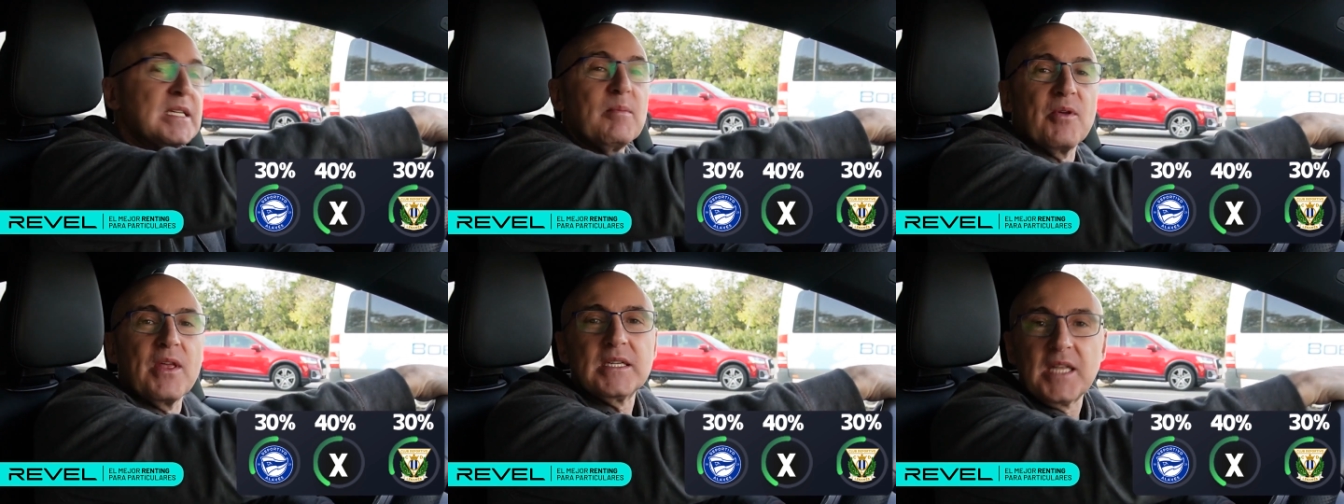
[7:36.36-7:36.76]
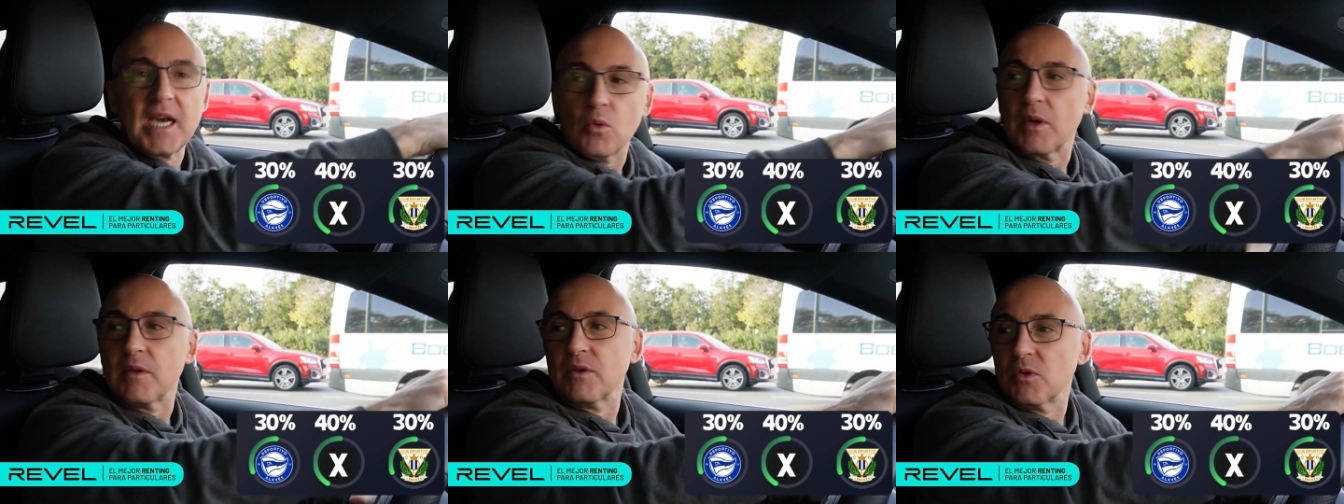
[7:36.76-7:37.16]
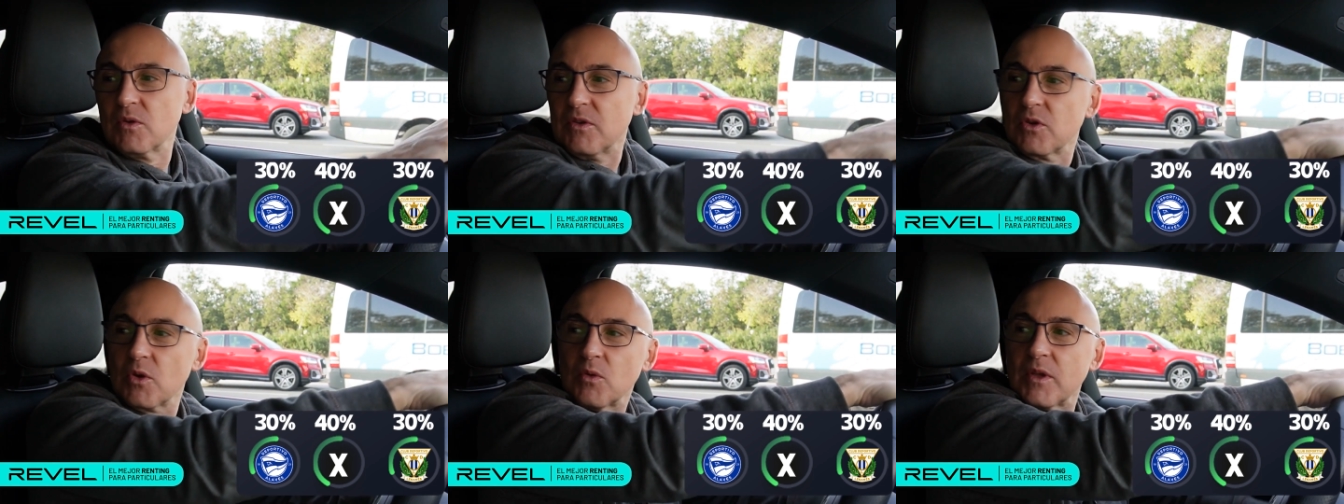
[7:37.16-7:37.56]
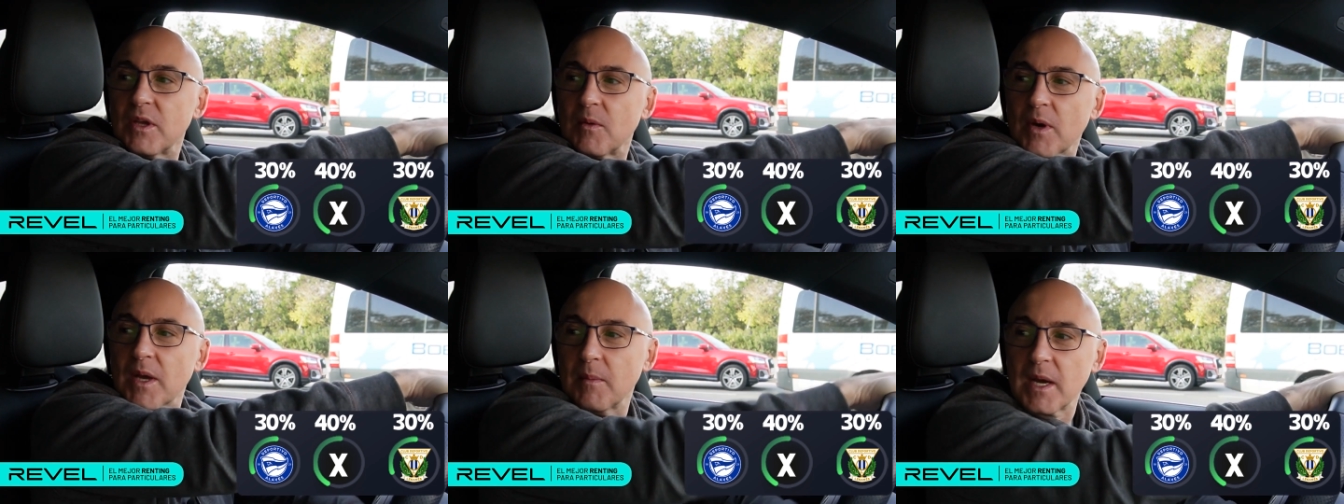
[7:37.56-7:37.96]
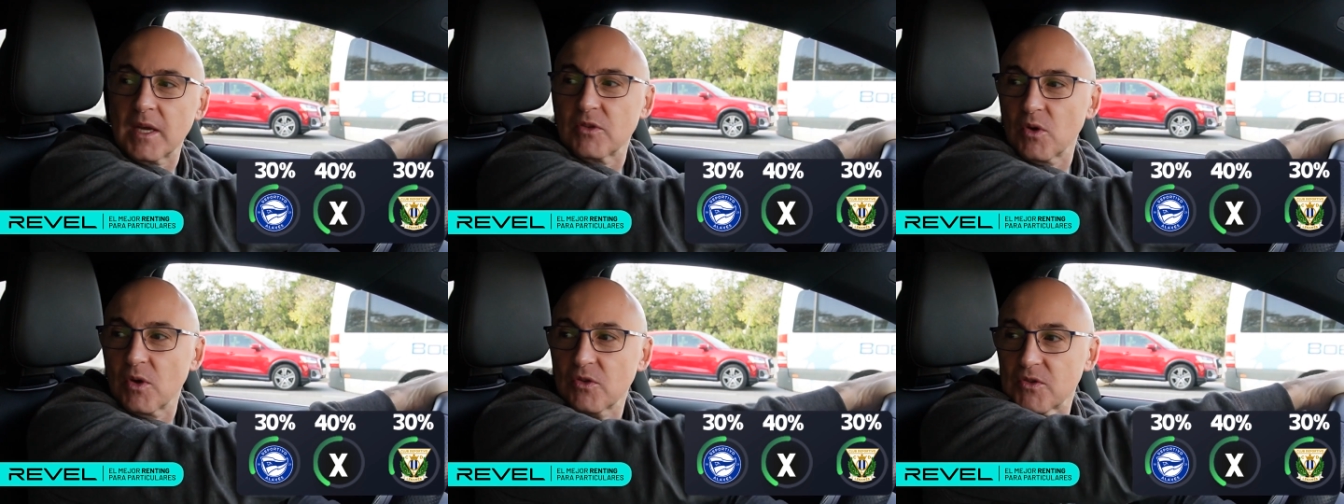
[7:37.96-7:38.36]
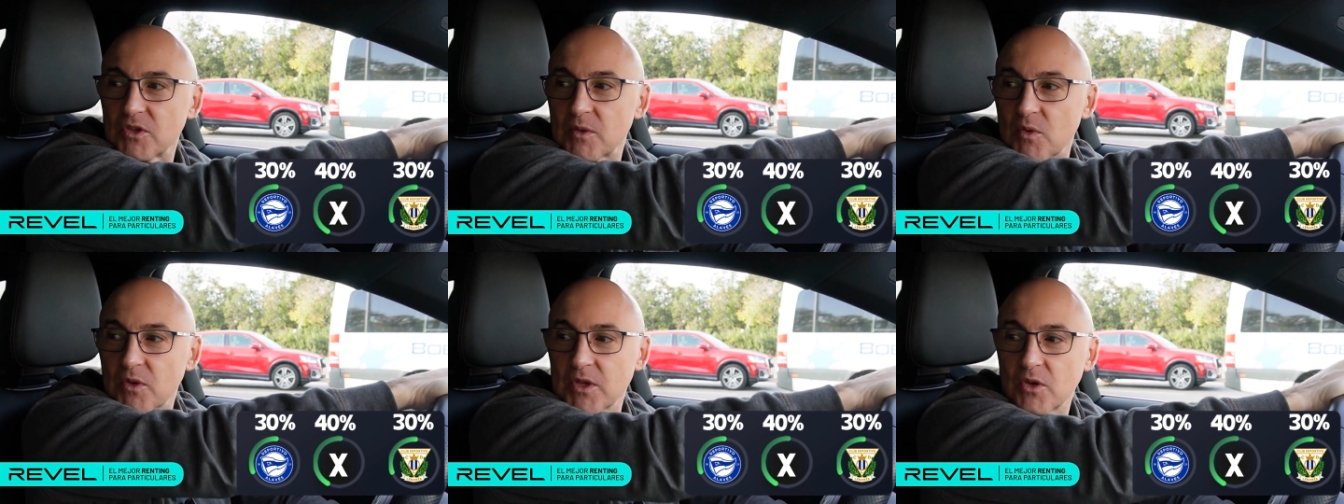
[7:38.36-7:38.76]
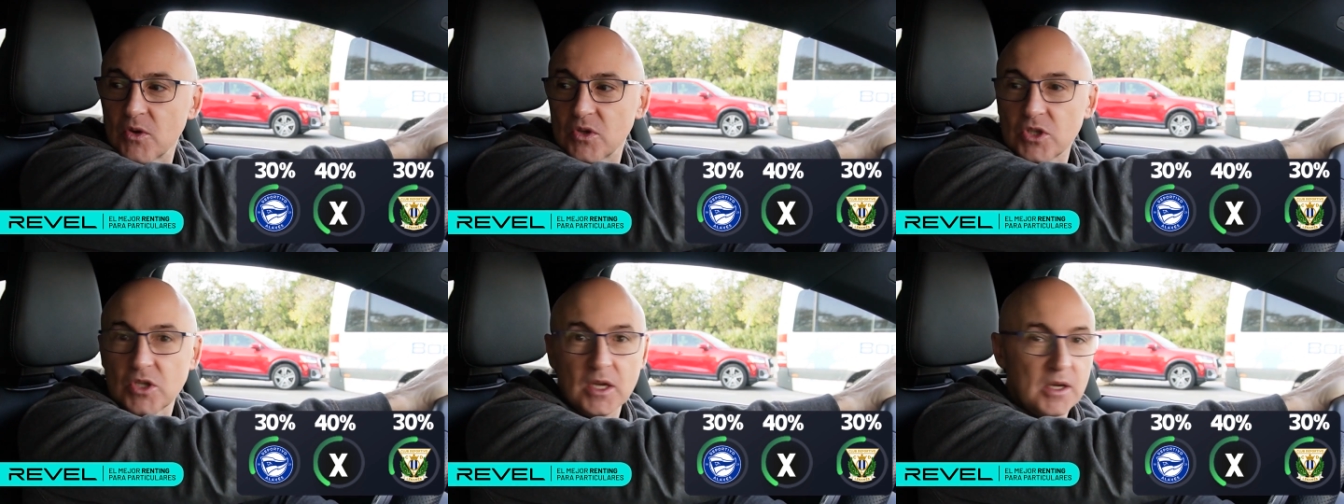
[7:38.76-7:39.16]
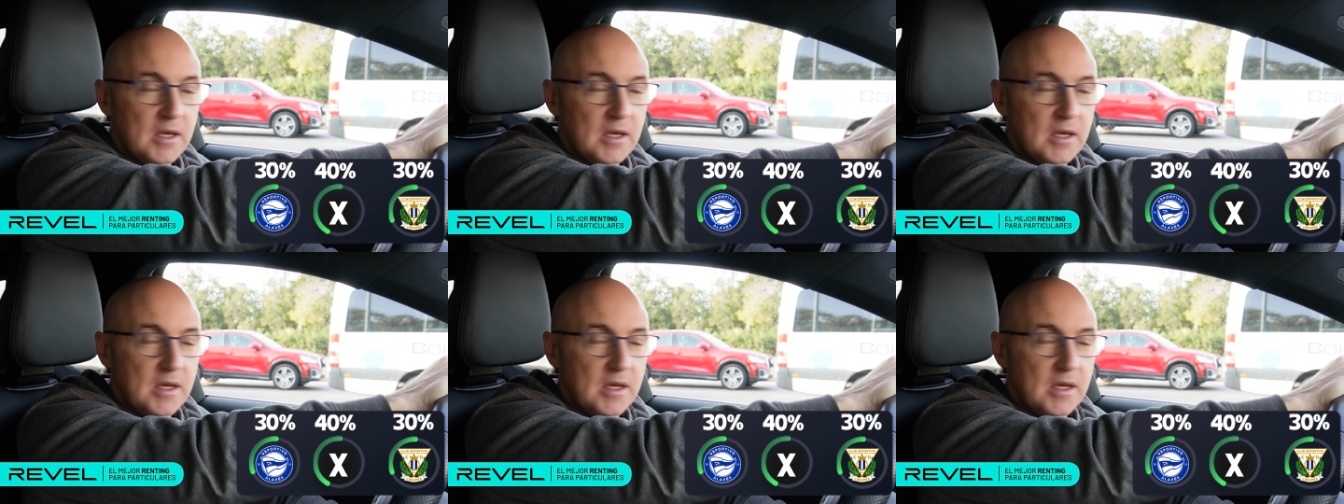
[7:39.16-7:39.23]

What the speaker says: is that UEFA could throw it away, man. Talk to Timón de Roche.